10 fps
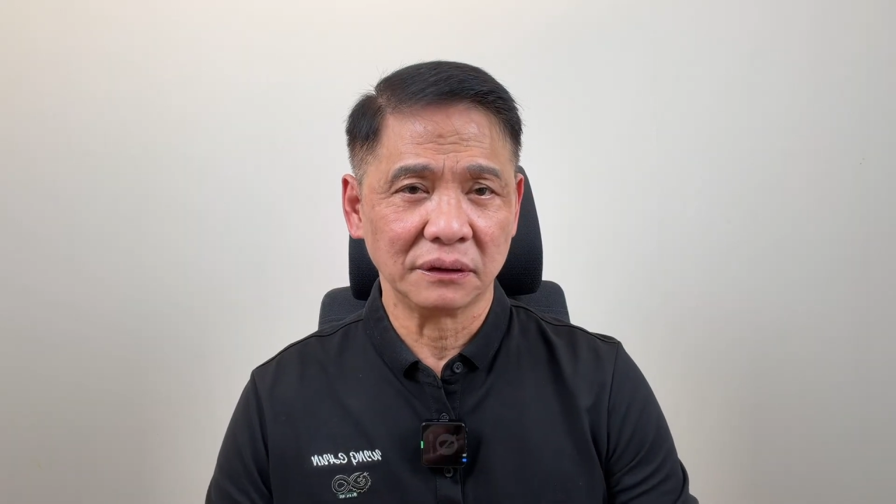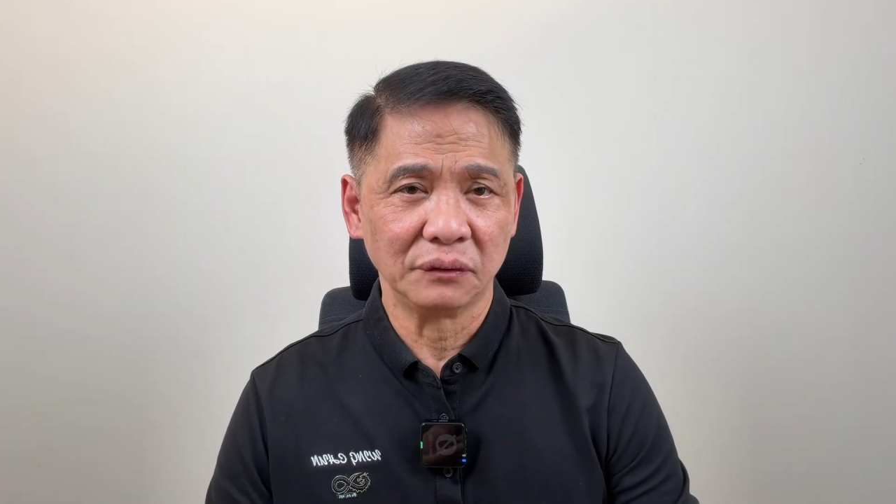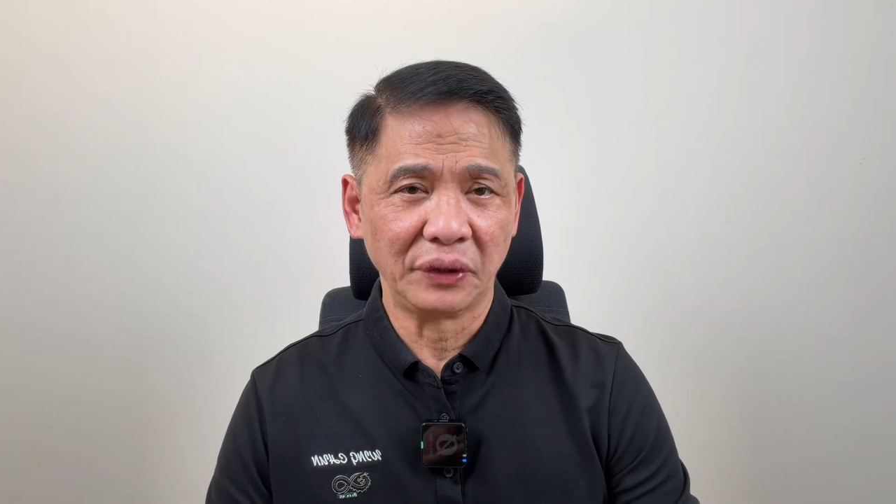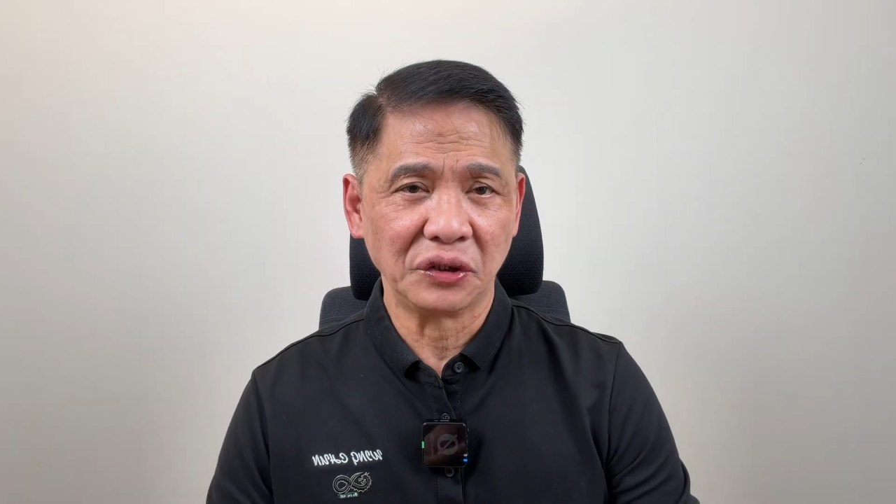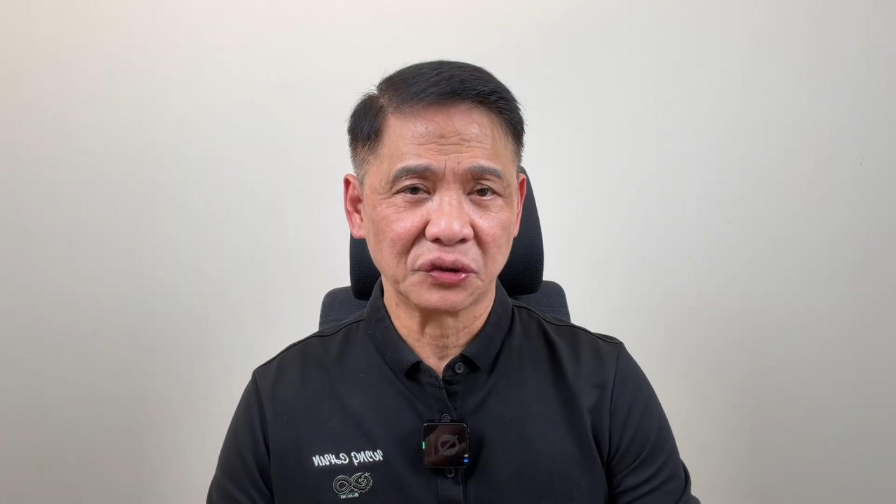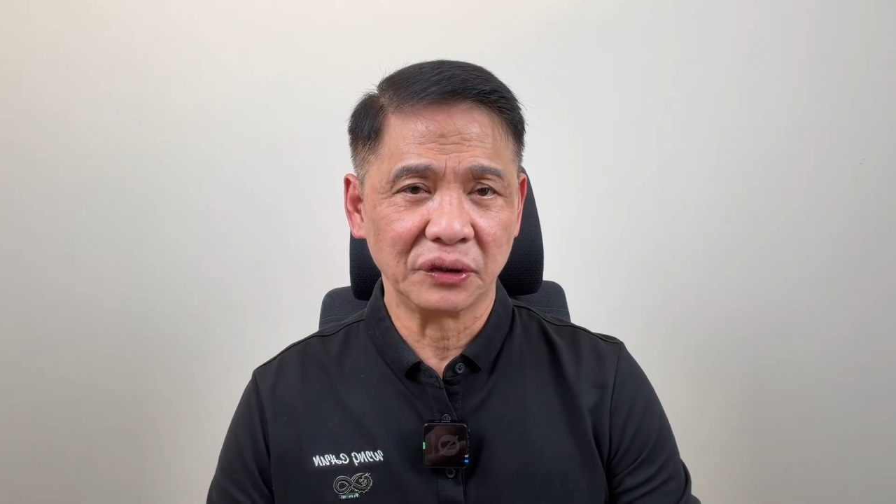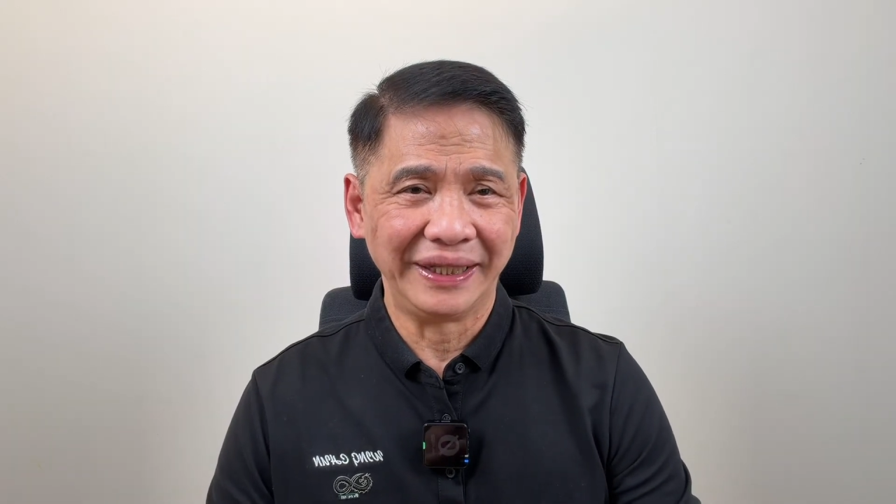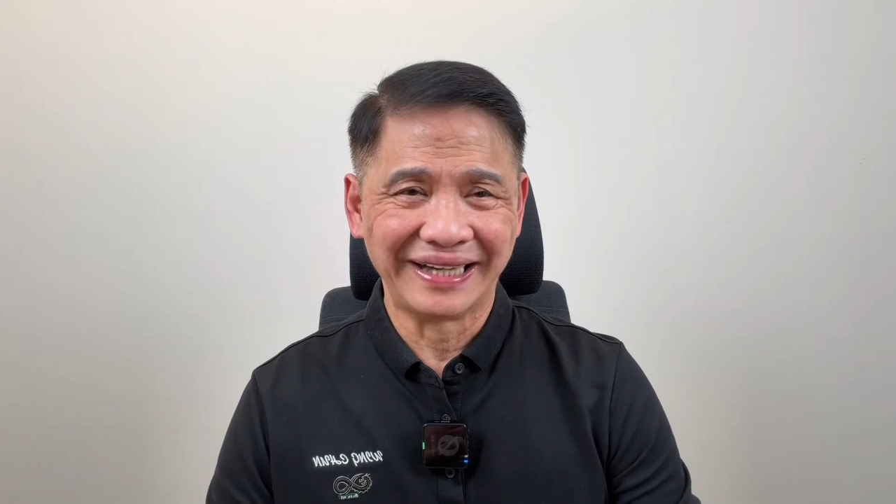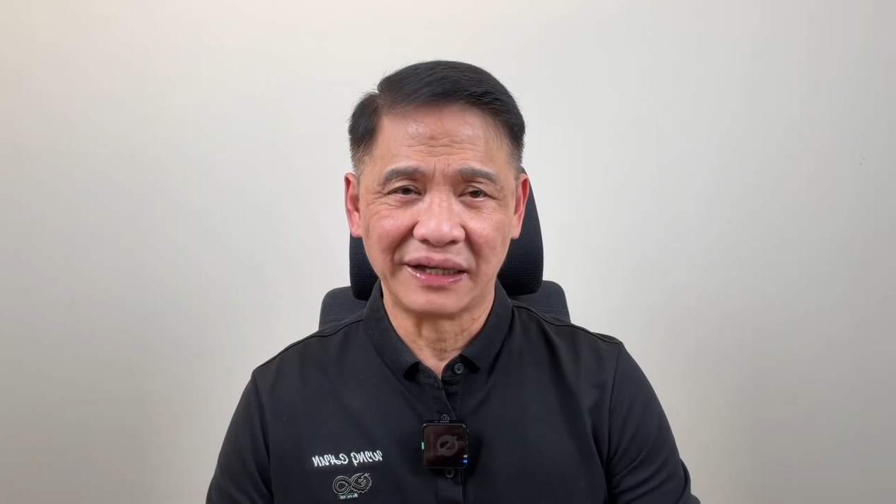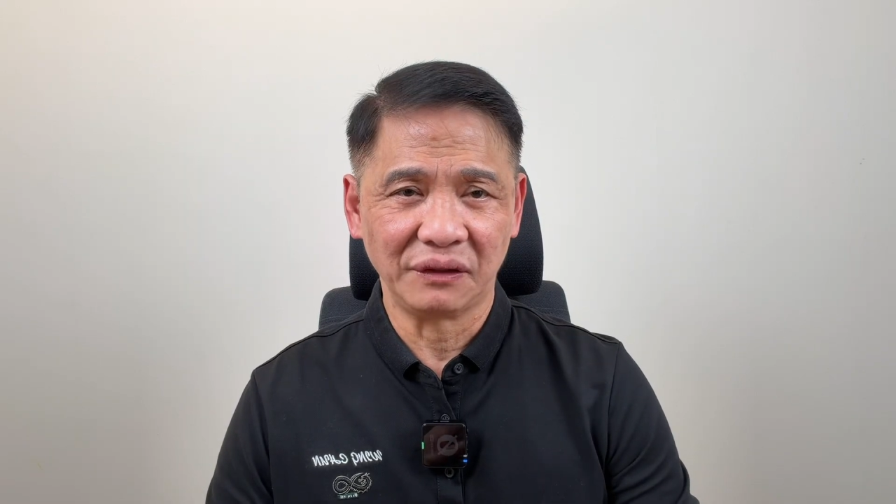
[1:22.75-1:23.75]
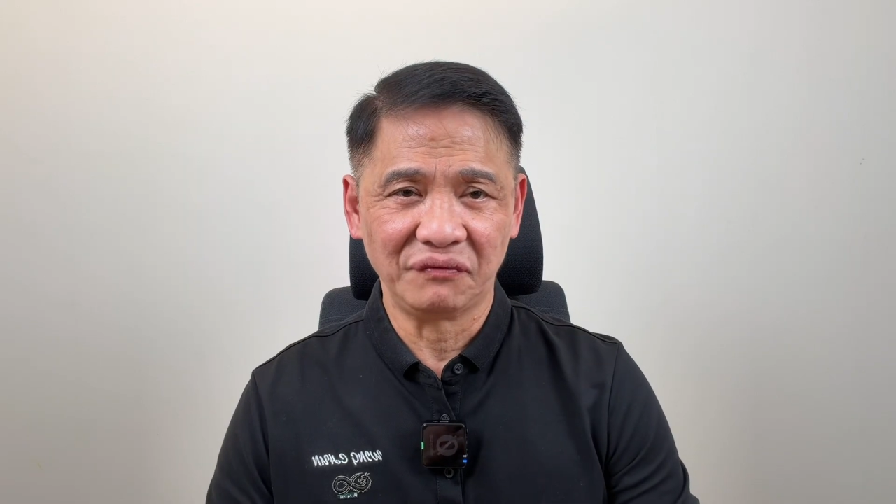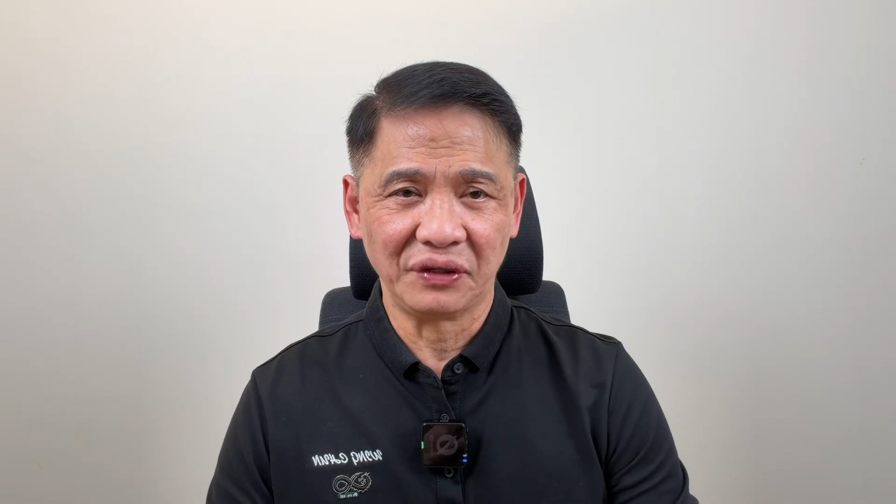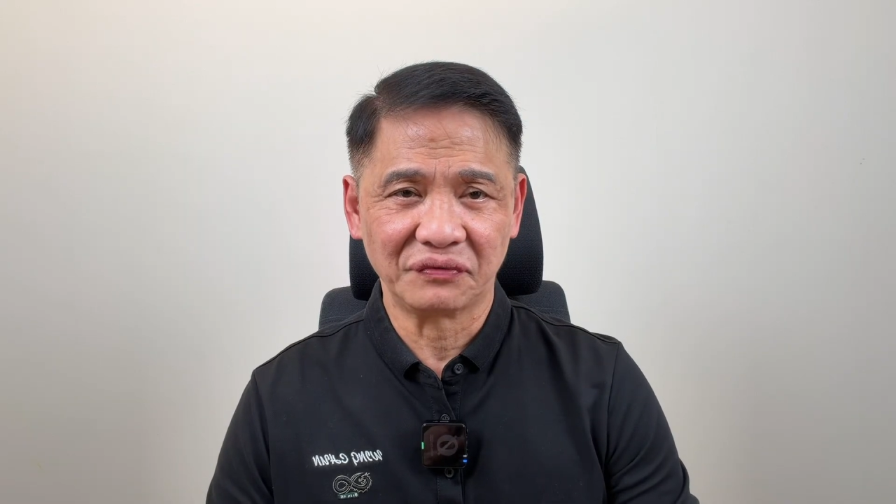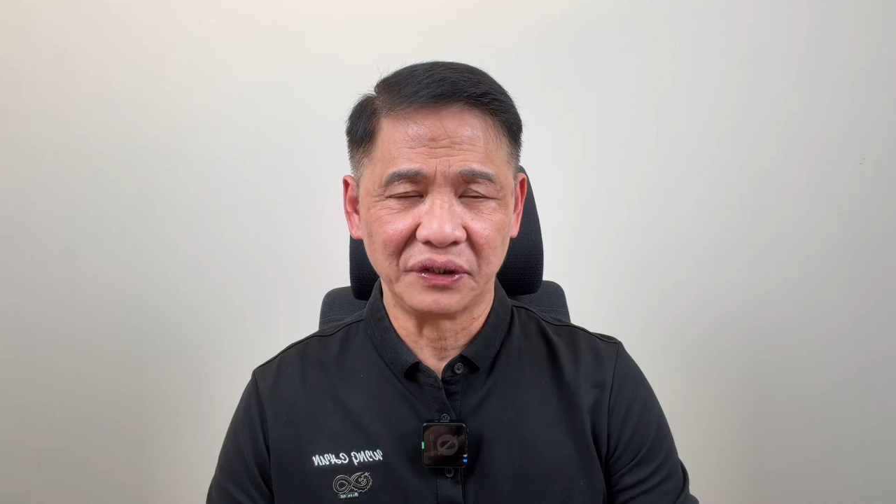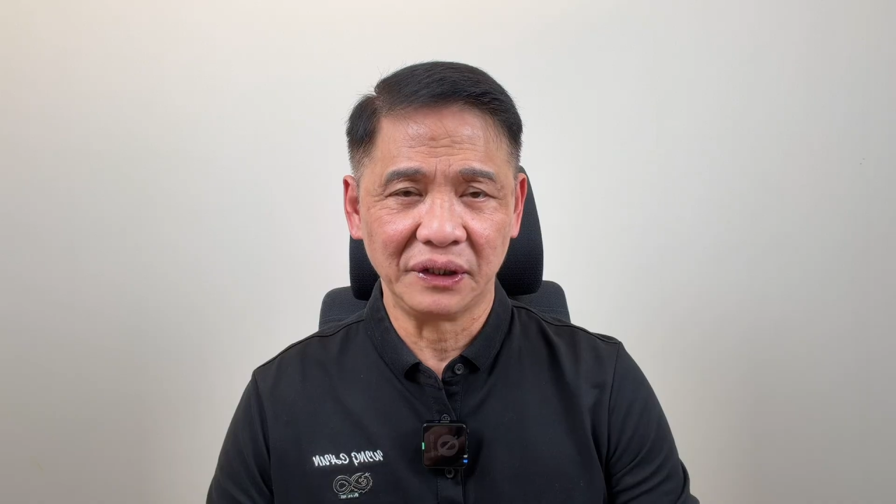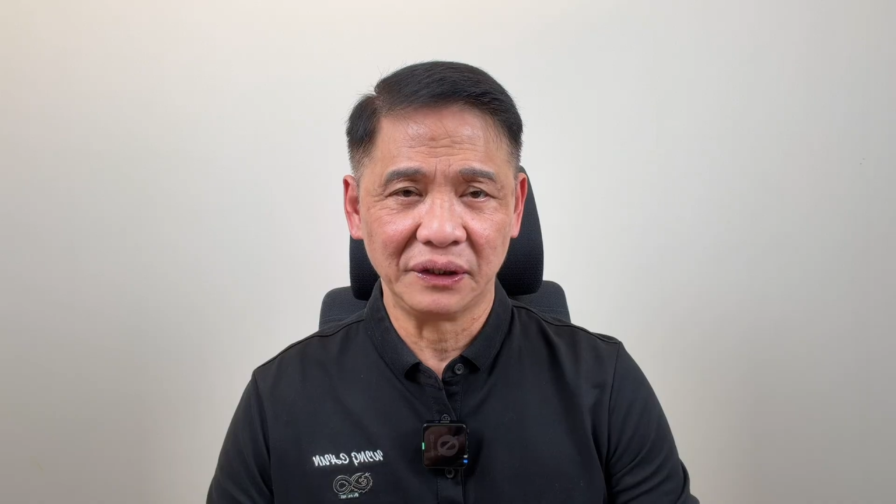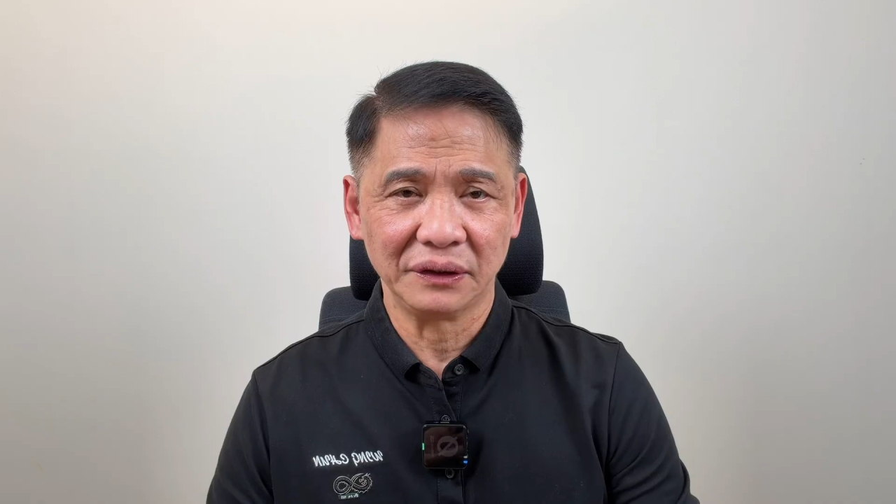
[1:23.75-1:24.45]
Wing Chun in 1950.